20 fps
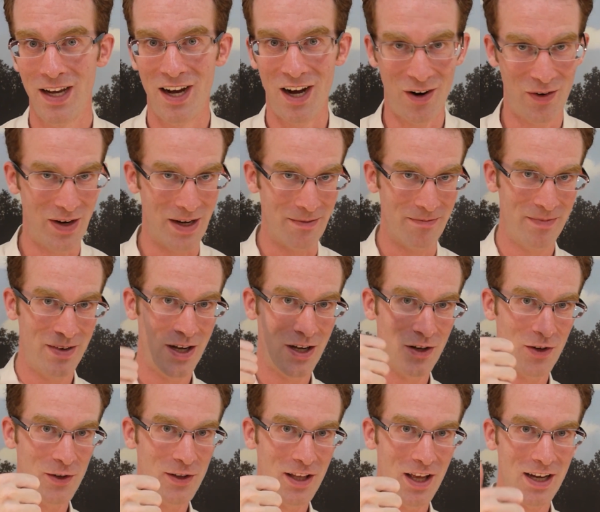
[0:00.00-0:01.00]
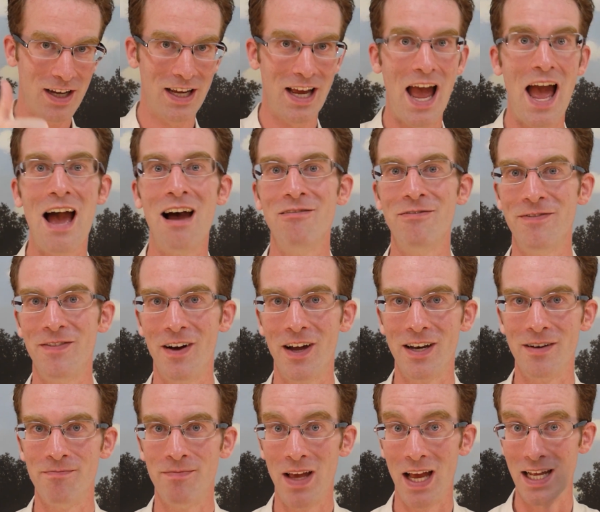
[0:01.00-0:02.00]
Alright, good luck, have
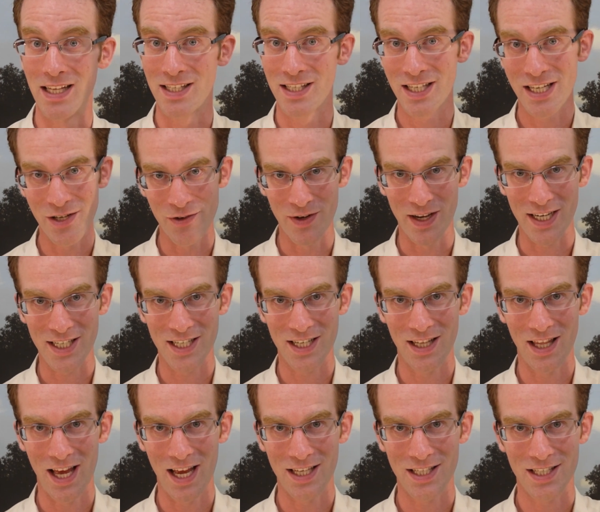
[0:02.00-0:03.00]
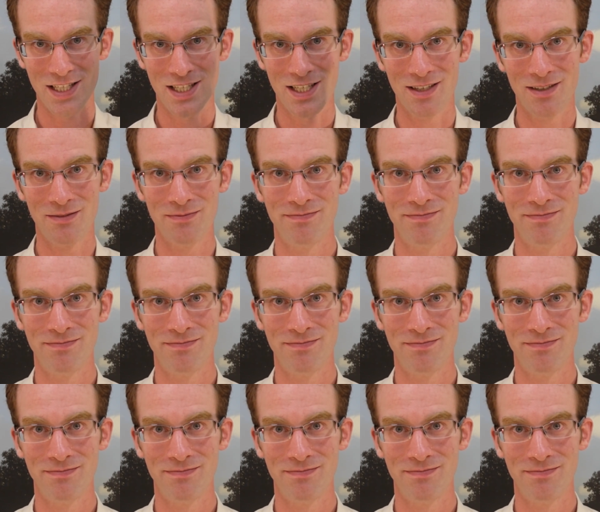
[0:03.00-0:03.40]
fun, and see you next class.